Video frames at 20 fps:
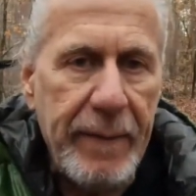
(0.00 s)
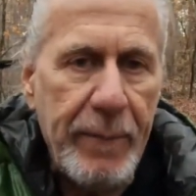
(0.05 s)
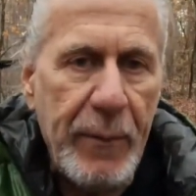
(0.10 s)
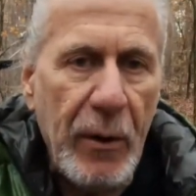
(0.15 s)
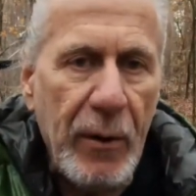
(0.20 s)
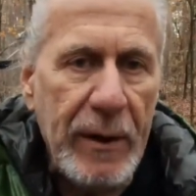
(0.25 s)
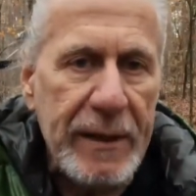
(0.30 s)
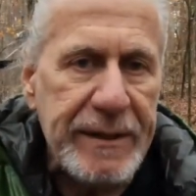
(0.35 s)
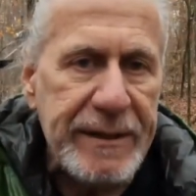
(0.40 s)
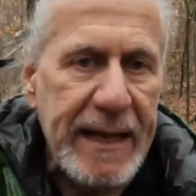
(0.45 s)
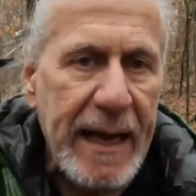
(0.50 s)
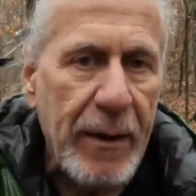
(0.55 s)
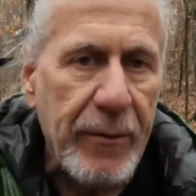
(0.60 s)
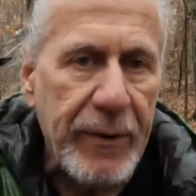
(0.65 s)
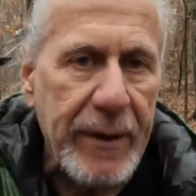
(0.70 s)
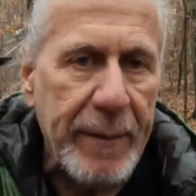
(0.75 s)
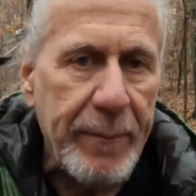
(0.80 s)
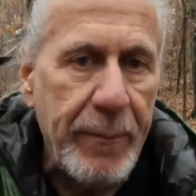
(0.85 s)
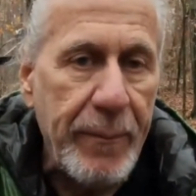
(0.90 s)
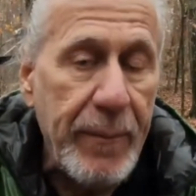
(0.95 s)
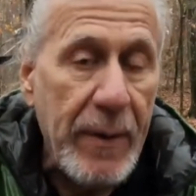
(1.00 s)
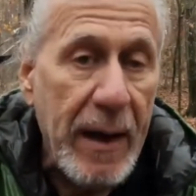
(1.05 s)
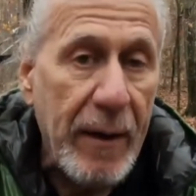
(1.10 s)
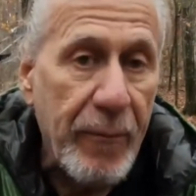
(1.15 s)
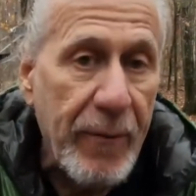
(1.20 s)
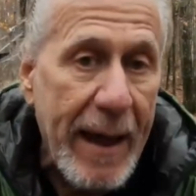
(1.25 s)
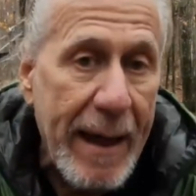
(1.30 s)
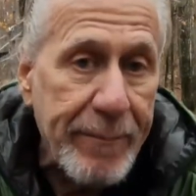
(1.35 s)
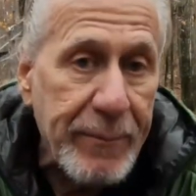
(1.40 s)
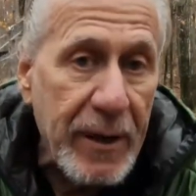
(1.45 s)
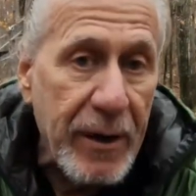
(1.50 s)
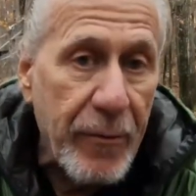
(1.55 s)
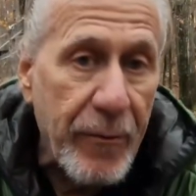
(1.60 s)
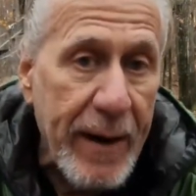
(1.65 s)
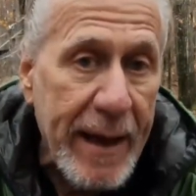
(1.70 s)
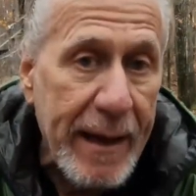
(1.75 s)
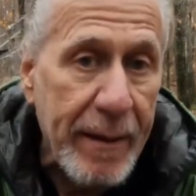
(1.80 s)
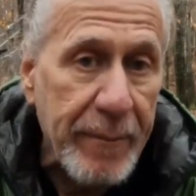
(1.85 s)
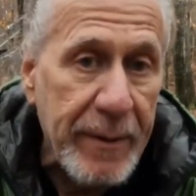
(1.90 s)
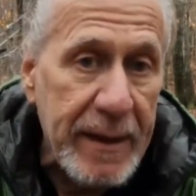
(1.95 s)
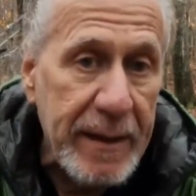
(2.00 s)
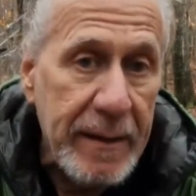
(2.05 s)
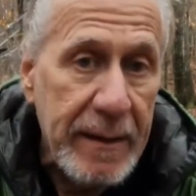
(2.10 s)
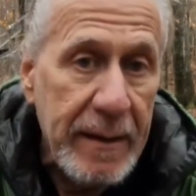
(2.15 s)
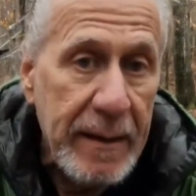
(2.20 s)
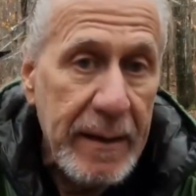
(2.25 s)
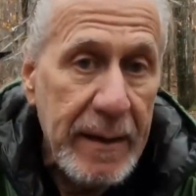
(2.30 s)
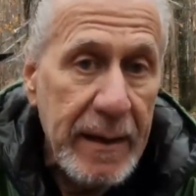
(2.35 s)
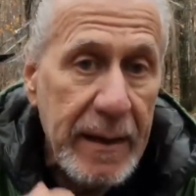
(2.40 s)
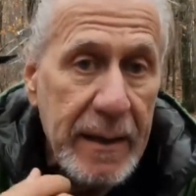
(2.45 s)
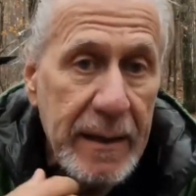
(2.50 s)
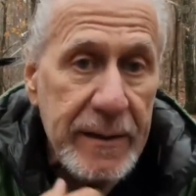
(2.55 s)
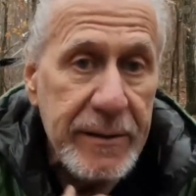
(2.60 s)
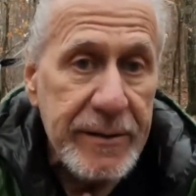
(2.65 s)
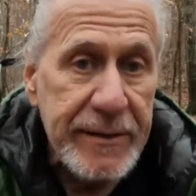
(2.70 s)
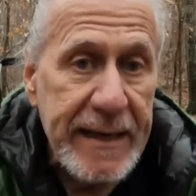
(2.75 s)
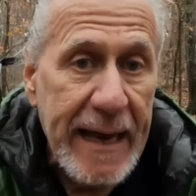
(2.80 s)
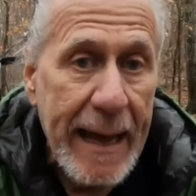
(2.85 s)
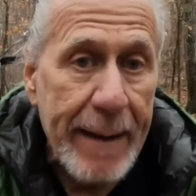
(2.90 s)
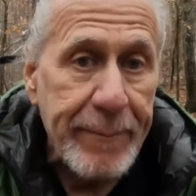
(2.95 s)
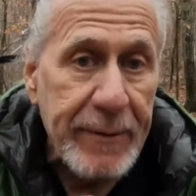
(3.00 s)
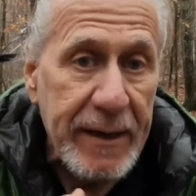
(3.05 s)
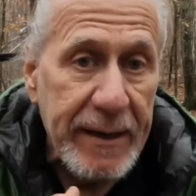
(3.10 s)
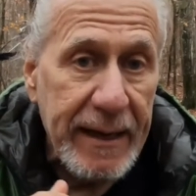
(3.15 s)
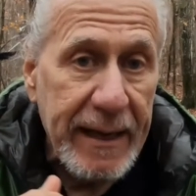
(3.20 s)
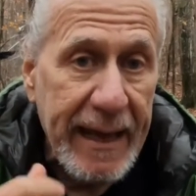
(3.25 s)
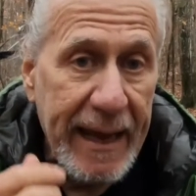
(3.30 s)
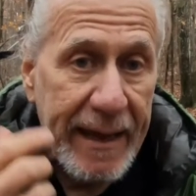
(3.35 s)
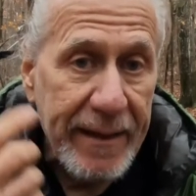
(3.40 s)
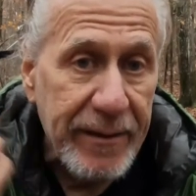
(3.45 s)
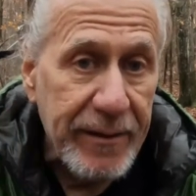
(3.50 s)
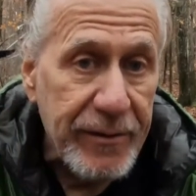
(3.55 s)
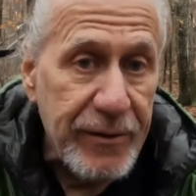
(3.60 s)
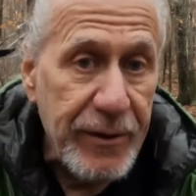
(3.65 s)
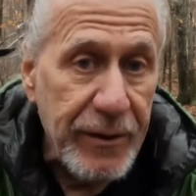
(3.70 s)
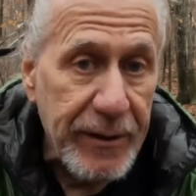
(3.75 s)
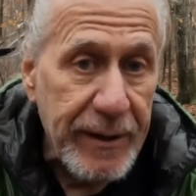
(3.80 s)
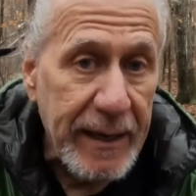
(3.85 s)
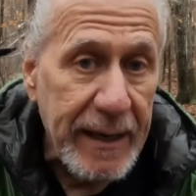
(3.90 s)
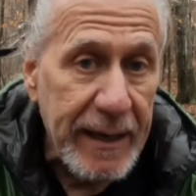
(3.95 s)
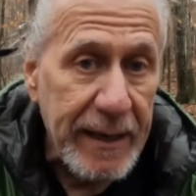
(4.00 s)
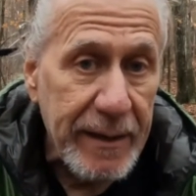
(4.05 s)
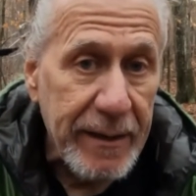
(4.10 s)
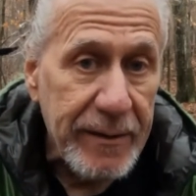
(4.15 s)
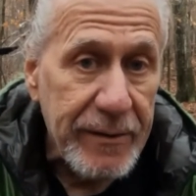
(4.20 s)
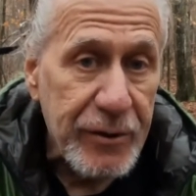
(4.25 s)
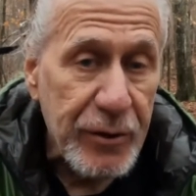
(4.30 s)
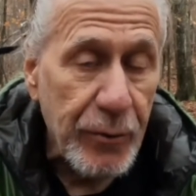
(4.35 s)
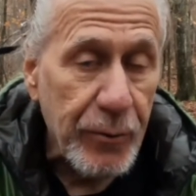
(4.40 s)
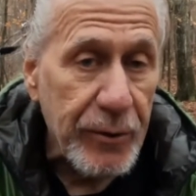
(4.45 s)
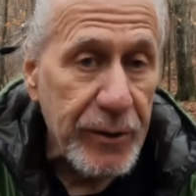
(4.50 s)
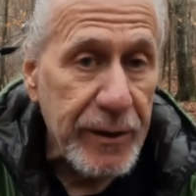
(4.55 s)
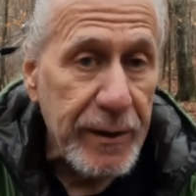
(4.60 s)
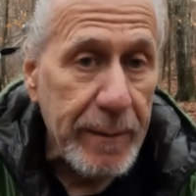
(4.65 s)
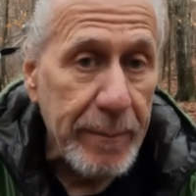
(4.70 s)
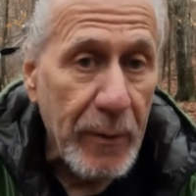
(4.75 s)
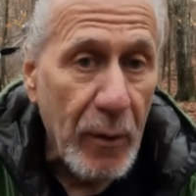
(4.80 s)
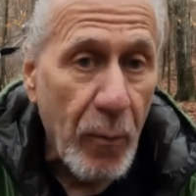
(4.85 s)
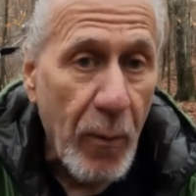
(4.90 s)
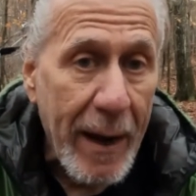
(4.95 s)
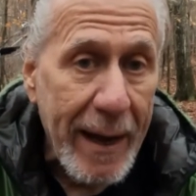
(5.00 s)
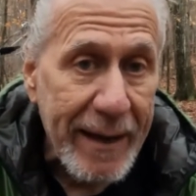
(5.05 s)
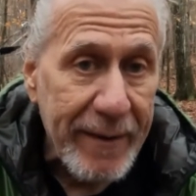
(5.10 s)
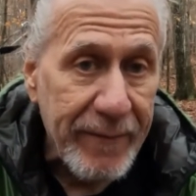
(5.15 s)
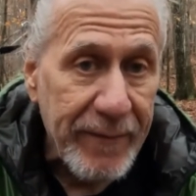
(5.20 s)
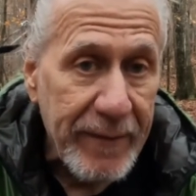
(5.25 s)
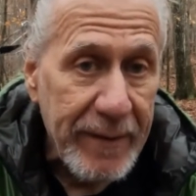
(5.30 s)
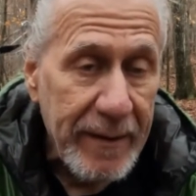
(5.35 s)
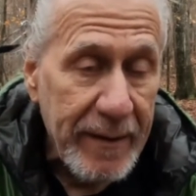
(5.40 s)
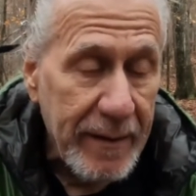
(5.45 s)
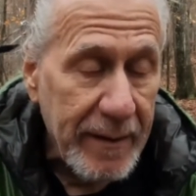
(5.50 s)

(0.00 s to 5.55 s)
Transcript: pulled this out, I wrapped it around me, snapped it together, took it in, showed it to my wife,